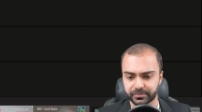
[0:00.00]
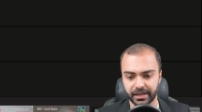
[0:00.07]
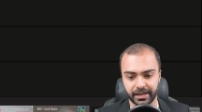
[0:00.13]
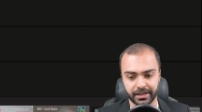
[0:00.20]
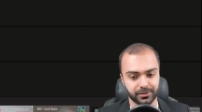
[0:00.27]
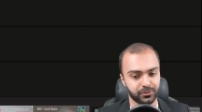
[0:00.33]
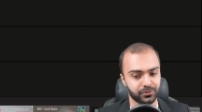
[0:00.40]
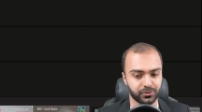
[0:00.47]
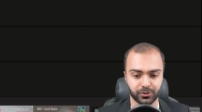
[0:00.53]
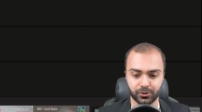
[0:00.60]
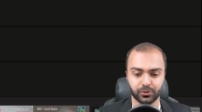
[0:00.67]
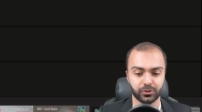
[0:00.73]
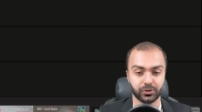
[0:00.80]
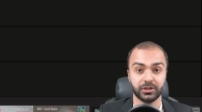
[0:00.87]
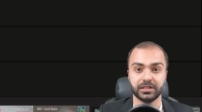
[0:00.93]
and you
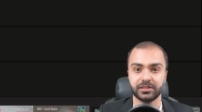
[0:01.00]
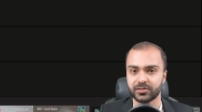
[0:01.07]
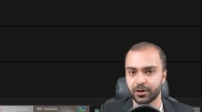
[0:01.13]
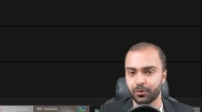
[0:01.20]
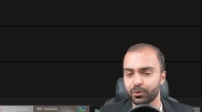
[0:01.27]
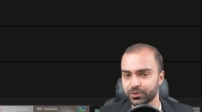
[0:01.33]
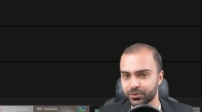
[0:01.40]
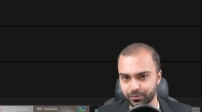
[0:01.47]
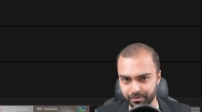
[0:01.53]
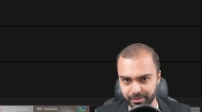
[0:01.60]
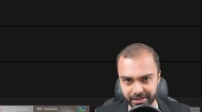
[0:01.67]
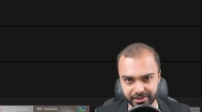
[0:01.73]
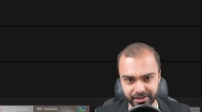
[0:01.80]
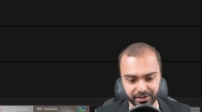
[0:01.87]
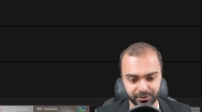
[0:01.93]
need someone to
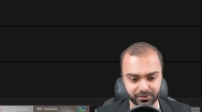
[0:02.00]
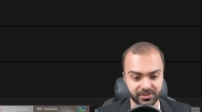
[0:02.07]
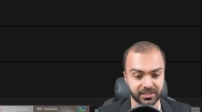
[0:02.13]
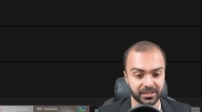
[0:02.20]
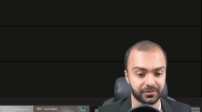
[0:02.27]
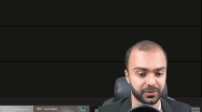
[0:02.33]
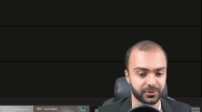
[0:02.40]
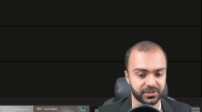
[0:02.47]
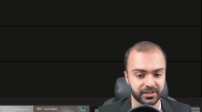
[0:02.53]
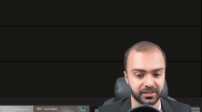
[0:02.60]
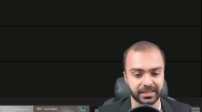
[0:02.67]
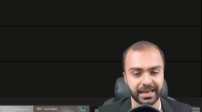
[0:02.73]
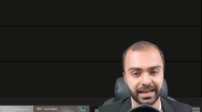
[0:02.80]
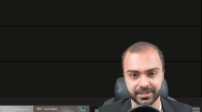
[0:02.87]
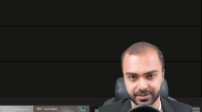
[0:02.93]
be there to see if there's any
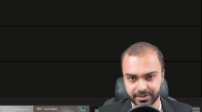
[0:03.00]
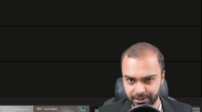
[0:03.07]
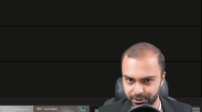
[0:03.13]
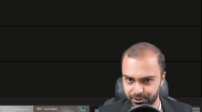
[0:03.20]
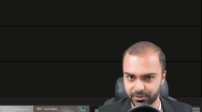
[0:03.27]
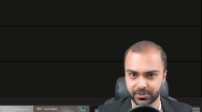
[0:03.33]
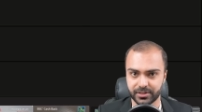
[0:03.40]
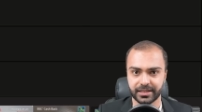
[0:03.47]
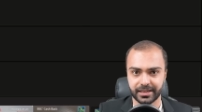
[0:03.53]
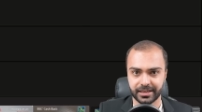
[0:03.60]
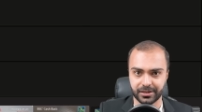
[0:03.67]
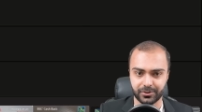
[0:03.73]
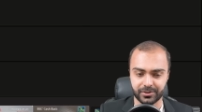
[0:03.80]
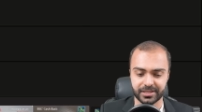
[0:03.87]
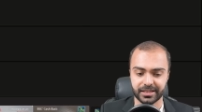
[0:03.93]
cancellation so they can
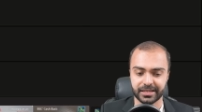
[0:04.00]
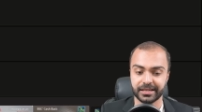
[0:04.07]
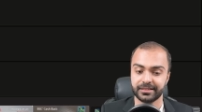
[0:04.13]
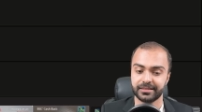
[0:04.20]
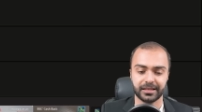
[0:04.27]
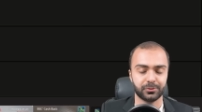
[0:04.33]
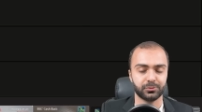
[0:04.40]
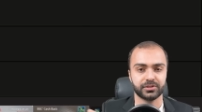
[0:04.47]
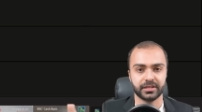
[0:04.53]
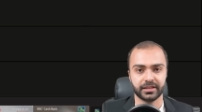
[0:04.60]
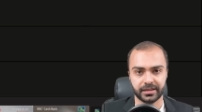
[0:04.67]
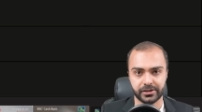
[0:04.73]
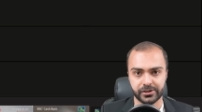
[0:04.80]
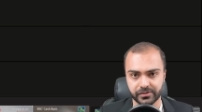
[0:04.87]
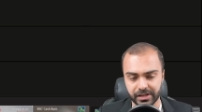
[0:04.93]
get you a ticket, they will
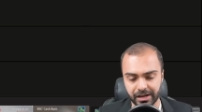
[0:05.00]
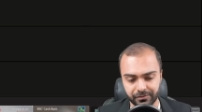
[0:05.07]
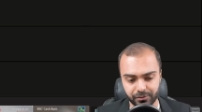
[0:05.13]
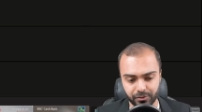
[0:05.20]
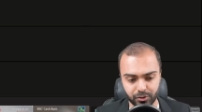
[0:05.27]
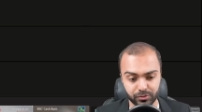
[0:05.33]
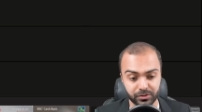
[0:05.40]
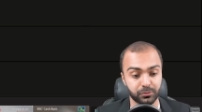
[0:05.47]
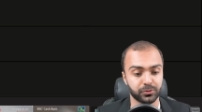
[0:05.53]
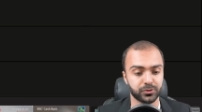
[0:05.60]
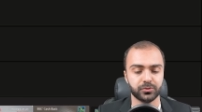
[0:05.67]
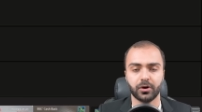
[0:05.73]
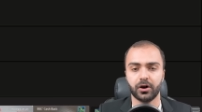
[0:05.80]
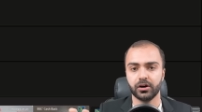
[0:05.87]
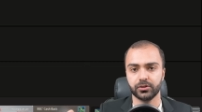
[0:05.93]
take care of that for you. They will
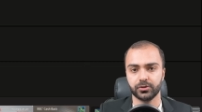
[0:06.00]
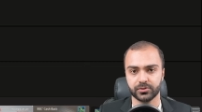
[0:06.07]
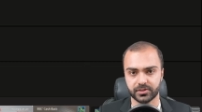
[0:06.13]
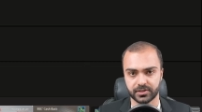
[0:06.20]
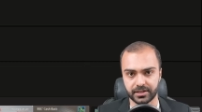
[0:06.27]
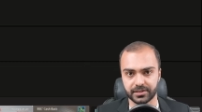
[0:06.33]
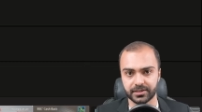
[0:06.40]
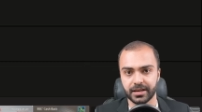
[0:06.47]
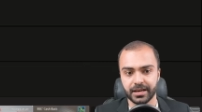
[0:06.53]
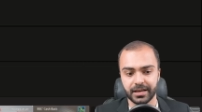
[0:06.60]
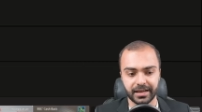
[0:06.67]
do all those things.